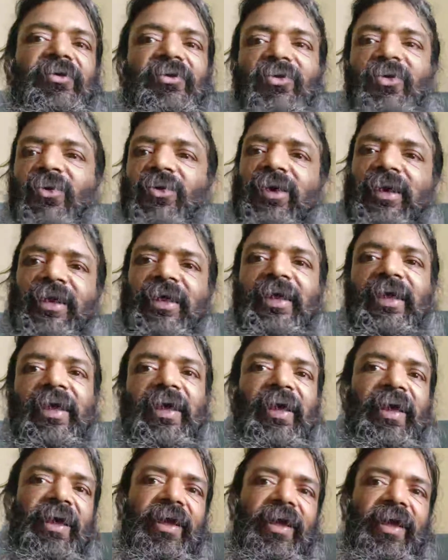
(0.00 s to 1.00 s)
So
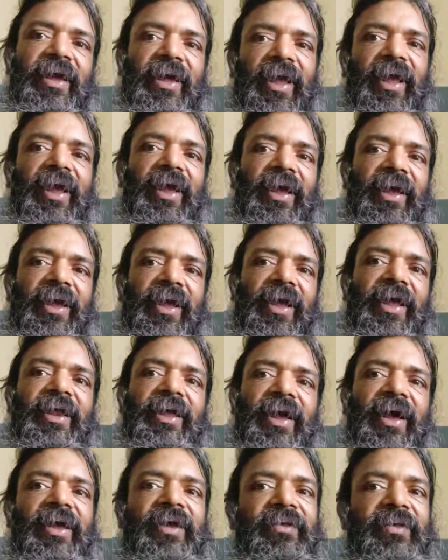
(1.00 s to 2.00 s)

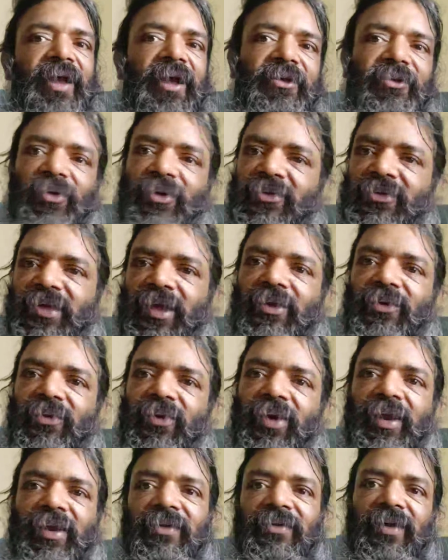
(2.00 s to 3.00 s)
area is actually
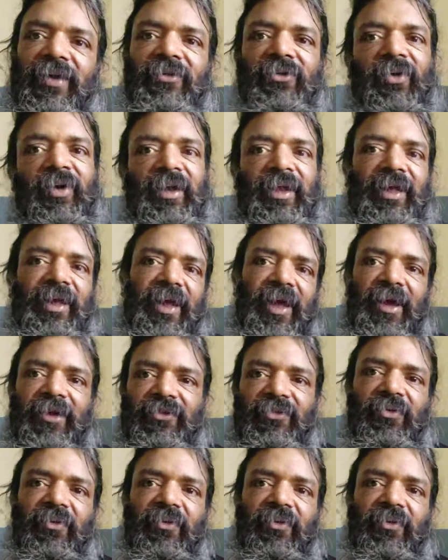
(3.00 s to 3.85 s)
circular region. So dy